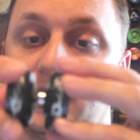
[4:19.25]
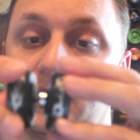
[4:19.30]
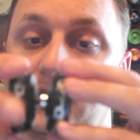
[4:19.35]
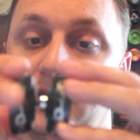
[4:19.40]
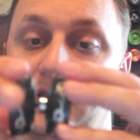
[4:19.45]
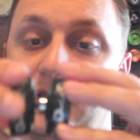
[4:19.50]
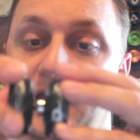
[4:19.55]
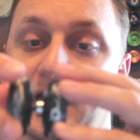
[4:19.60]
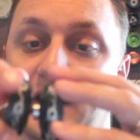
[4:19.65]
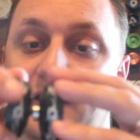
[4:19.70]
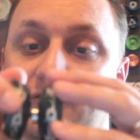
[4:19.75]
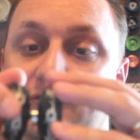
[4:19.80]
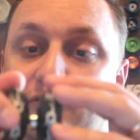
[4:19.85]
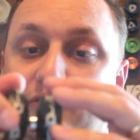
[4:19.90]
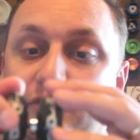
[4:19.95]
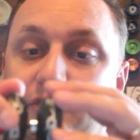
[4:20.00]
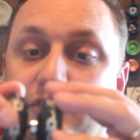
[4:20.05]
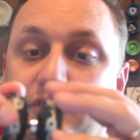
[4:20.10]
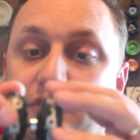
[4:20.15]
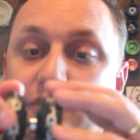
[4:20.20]
the axle
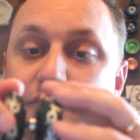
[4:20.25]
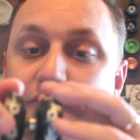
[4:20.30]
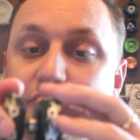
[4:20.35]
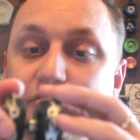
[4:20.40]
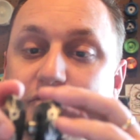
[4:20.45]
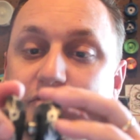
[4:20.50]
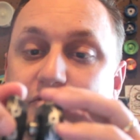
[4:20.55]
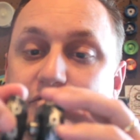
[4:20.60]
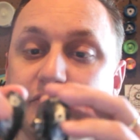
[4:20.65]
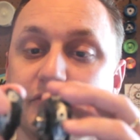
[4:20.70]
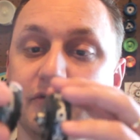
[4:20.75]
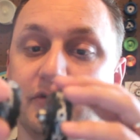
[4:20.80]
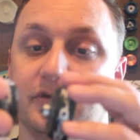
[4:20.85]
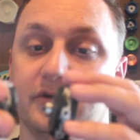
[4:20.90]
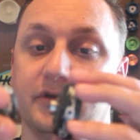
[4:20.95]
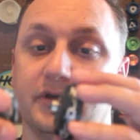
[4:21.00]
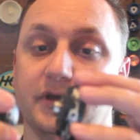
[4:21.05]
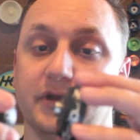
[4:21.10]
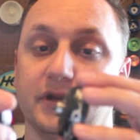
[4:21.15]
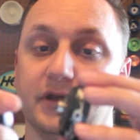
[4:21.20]
turns,
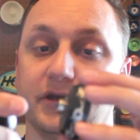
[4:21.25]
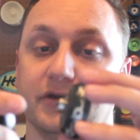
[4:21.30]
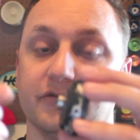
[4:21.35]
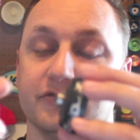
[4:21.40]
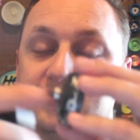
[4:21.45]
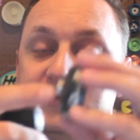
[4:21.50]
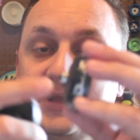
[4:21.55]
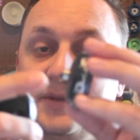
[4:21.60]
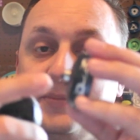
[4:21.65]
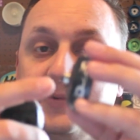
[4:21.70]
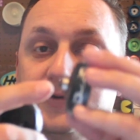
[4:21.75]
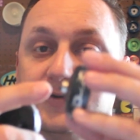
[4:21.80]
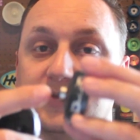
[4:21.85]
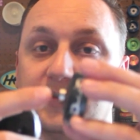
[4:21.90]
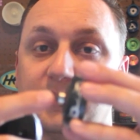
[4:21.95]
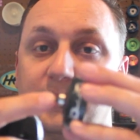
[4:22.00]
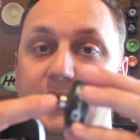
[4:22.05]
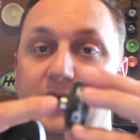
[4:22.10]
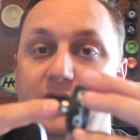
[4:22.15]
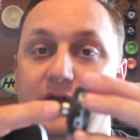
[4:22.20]
and it goes deeper in
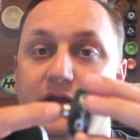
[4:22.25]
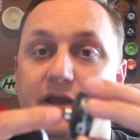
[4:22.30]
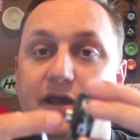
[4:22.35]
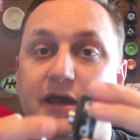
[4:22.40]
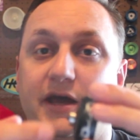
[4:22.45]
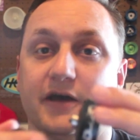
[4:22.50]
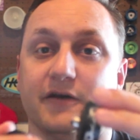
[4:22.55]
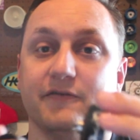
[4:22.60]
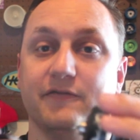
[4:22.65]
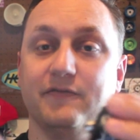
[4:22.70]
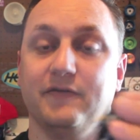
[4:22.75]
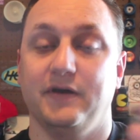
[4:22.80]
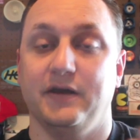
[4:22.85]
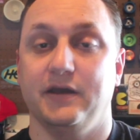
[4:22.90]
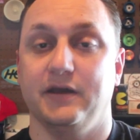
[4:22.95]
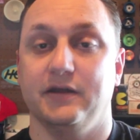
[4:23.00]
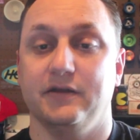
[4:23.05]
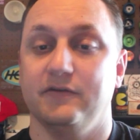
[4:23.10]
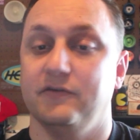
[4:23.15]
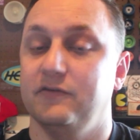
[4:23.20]
the bearing half,
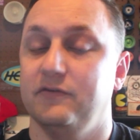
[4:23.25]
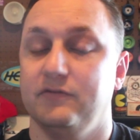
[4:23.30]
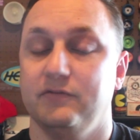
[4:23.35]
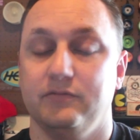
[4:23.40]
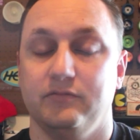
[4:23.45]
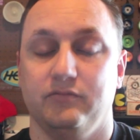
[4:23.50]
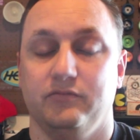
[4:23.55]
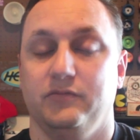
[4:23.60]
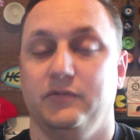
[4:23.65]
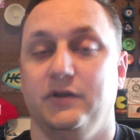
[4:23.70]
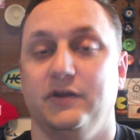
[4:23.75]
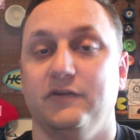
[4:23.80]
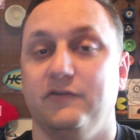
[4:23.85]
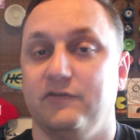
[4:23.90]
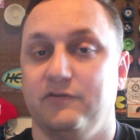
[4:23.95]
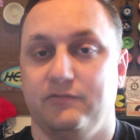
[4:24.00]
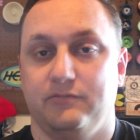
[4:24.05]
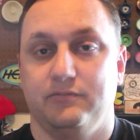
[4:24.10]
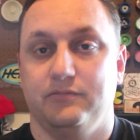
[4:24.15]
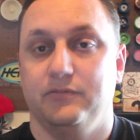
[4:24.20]
and
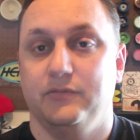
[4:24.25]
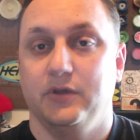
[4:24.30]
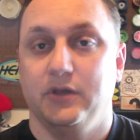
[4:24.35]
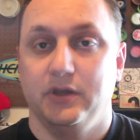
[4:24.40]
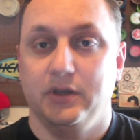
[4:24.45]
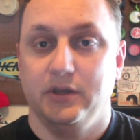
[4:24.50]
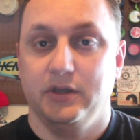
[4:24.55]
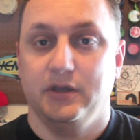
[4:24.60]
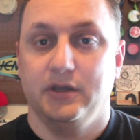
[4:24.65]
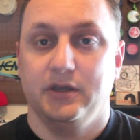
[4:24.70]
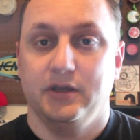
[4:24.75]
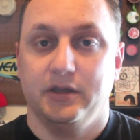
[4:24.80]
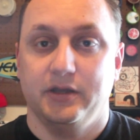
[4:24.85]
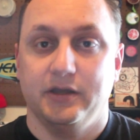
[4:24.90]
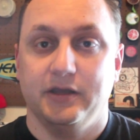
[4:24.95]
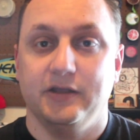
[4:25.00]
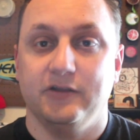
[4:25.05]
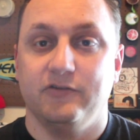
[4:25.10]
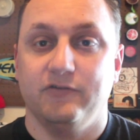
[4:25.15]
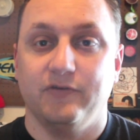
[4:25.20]

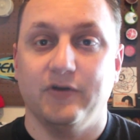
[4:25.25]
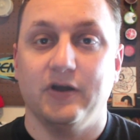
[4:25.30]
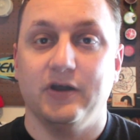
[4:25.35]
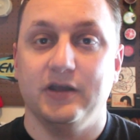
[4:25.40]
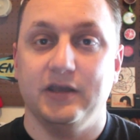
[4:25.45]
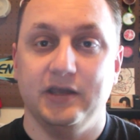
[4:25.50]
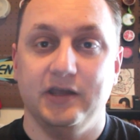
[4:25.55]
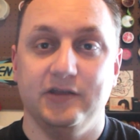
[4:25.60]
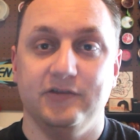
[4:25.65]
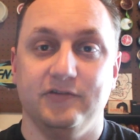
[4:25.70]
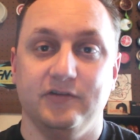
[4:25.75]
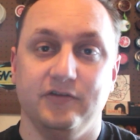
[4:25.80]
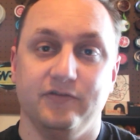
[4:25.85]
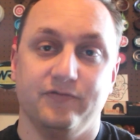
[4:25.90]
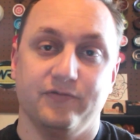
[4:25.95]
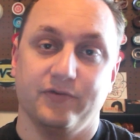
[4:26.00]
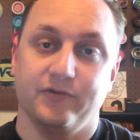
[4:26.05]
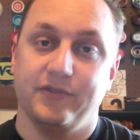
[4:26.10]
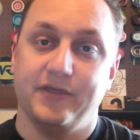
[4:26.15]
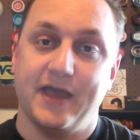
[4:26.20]
it's very easy
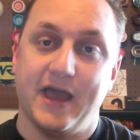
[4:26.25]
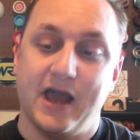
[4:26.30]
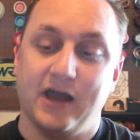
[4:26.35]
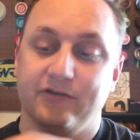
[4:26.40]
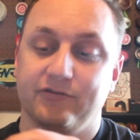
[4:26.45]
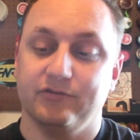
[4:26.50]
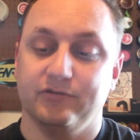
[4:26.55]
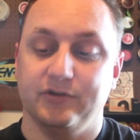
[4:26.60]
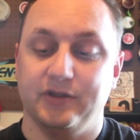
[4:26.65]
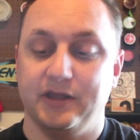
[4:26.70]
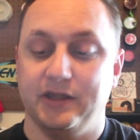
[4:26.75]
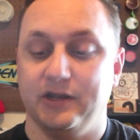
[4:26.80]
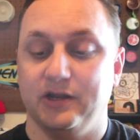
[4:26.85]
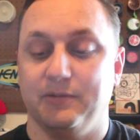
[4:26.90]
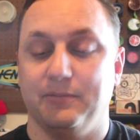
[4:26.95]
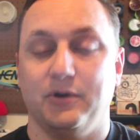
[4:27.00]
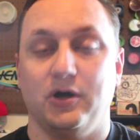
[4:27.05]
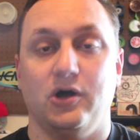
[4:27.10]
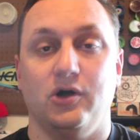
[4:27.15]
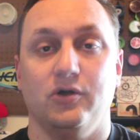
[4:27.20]
for the axle to end
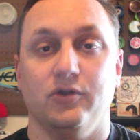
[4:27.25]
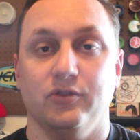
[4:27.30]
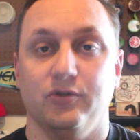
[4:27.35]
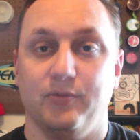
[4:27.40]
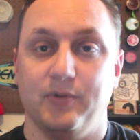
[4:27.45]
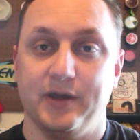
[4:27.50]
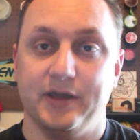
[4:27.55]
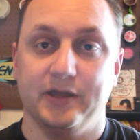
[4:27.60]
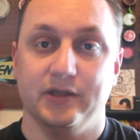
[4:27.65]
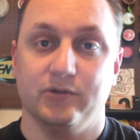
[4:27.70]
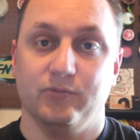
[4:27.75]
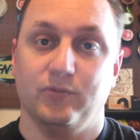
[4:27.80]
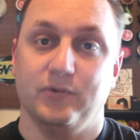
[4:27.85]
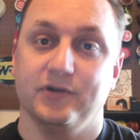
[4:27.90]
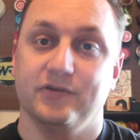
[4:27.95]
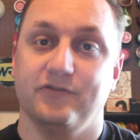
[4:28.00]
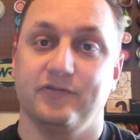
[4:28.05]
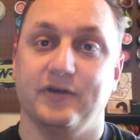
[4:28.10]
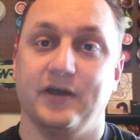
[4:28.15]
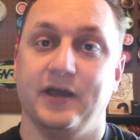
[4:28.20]
up all the way on
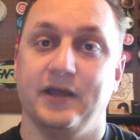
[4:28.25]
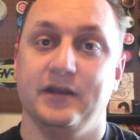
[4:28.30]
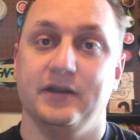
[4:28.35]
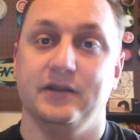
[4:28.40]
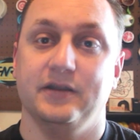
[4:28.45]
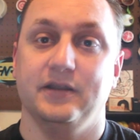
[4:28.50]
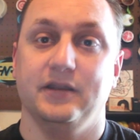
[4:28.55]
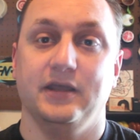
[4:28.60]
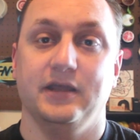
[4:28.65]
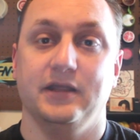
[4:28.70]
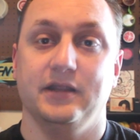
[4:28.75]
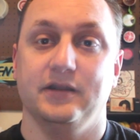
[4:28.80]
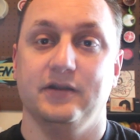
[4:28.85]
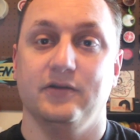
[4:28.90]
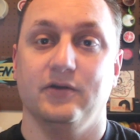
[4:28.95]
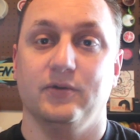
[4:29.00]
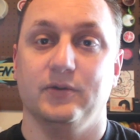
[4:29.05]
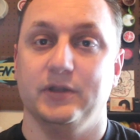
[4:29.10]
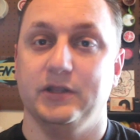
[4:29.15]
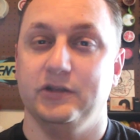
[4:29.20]
one side
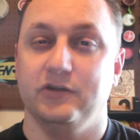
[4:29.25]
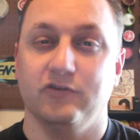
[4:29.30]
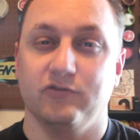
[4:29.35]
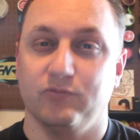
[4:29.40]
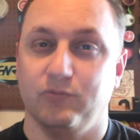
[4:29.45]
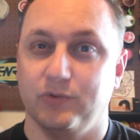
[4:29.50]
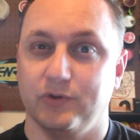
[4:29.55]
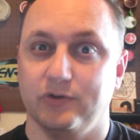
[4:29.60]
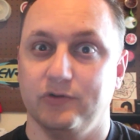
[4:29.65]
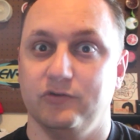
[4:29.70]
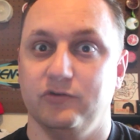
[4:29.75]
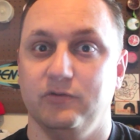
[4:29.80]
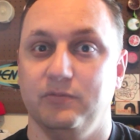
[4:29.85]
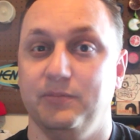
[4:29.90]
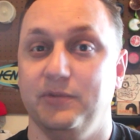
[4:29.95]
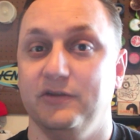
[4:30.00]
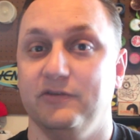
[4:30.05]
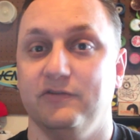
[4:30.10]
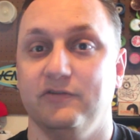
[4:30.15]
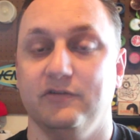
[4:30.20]
and only just one or two
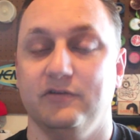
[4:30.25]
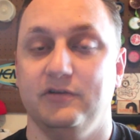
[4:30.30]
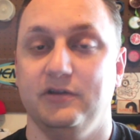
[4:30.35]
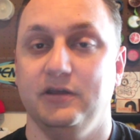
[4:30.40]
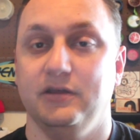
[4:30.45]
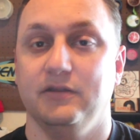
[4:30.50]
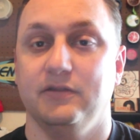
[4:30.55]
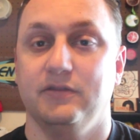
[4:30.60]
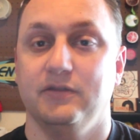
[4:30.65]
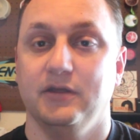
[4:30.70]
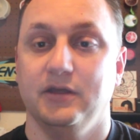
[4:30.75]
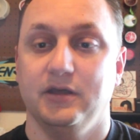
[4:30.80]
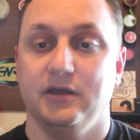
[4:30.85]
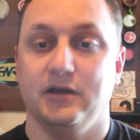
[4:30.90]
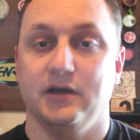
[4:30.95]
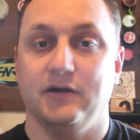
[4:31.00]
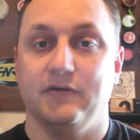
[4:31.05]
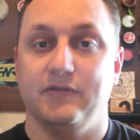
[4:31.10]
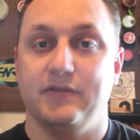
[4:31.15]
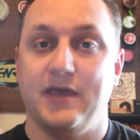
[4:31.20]
pieces of teeth
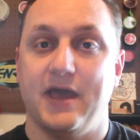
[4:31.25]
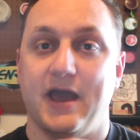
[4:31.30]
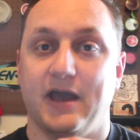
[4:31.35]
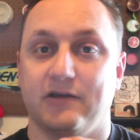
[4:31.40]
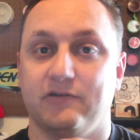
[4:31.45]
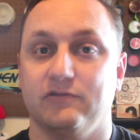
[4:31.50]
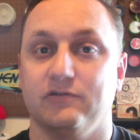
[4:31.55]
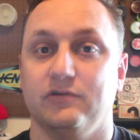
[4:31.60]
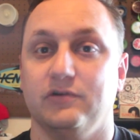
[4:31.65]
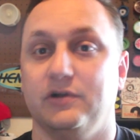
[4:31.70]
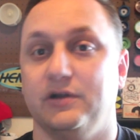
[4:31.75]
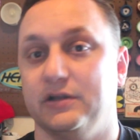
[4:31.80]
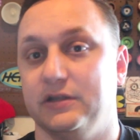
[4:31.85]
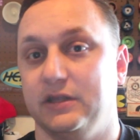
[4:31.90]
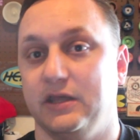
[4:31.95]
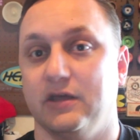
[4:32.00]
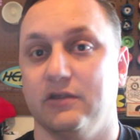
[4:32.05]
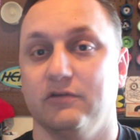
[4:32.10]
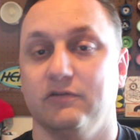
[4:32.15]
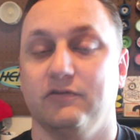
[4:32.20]
of the axle on
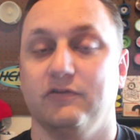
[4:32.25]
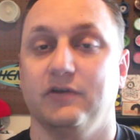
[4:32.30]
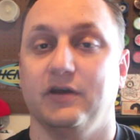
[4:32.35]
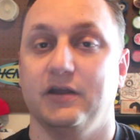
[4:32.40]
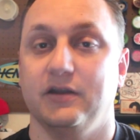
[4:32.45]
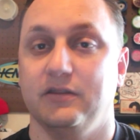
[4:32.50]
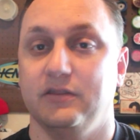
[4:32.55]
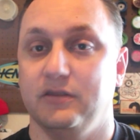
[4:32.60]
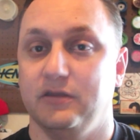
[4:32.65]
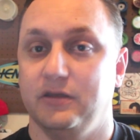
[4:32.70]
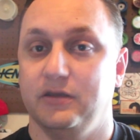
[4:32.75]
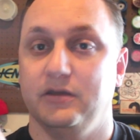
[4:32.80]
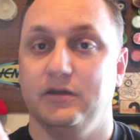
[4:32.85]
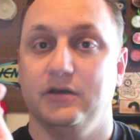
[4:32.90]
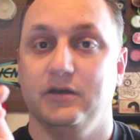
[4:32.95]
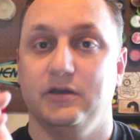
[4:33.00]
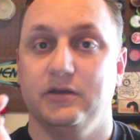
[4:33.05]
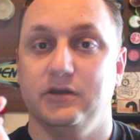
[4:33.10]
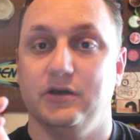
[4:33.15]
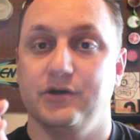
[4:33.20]
the other side of the
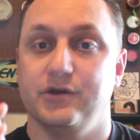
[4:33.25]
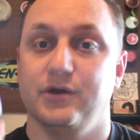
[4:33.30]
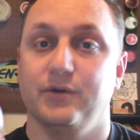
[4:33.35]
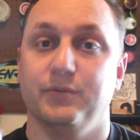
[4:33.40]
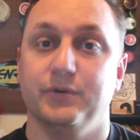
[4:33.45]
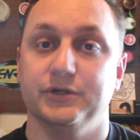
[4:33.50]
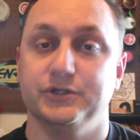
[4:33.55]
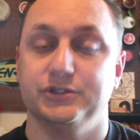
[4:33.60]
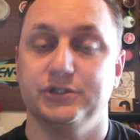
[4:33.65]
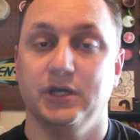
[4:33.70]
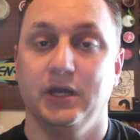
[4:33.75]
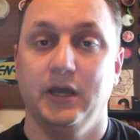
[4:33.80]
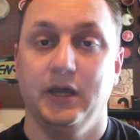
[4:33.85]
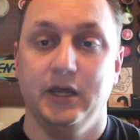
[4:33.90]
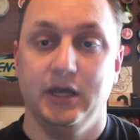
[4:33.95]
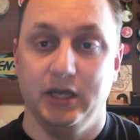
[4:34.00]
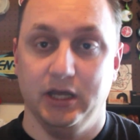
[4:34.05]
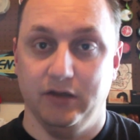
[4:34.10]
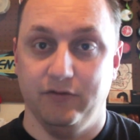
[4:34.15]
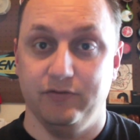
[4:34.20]
yo-yo, which
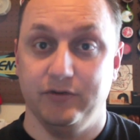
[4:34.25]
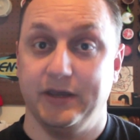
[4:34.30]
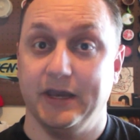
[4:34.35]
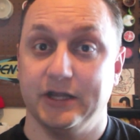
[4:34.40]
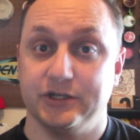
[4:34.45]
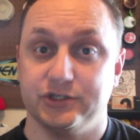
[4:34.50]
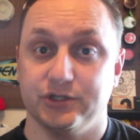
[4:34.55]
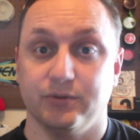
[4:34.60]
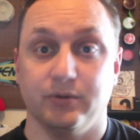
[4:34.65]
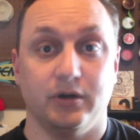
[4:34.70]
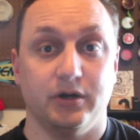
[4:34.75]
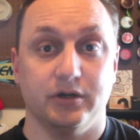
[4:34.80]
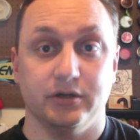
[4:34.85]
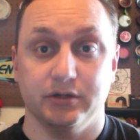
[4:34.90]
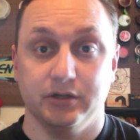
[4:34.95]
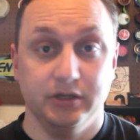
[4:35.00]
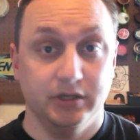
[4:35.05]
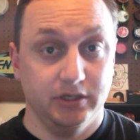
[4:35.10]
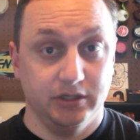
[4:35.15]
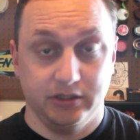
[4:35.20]
if you catch it
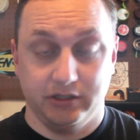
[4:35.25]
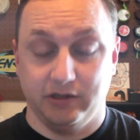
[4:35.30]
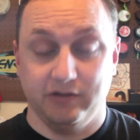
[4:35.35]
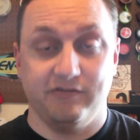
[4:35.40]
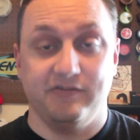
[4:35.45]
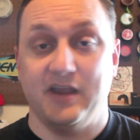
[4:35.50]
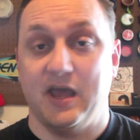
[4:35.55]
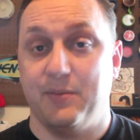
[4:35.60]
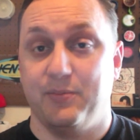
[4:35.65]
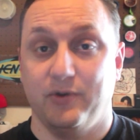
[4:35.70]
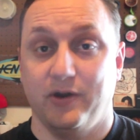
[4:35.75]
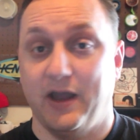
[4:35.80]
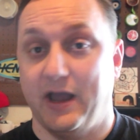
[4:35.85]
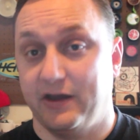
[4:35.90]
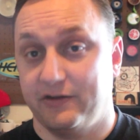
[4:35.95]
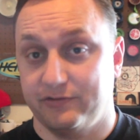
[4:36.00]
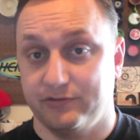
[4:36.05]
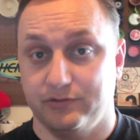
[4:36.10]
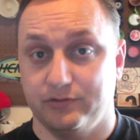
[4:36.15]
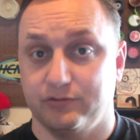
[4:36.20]
wrong could snap your
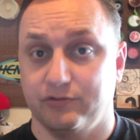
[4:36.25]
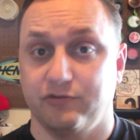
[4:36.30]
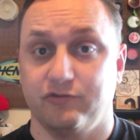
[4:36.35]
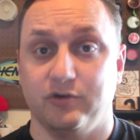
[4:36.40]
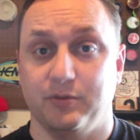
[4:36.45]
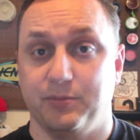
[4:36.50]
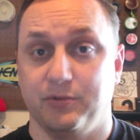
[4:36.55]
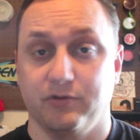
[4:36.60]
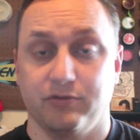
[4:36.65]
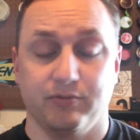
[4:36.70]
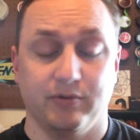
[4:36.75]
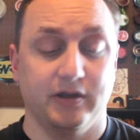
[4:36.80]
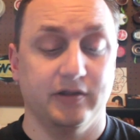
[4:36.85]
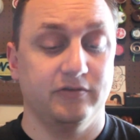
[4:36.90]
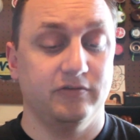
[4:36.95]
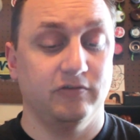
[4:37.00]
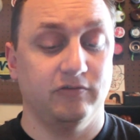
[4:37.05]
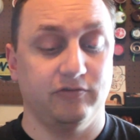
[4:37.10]
axle or strip your threads.